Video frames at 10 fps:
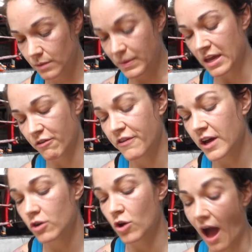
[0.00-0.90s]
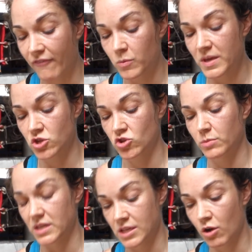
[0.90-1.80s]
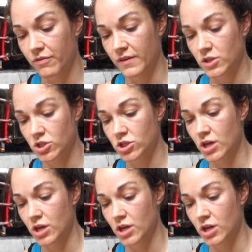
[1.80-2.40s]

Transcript: being a fighter, you have to be extremely selfish,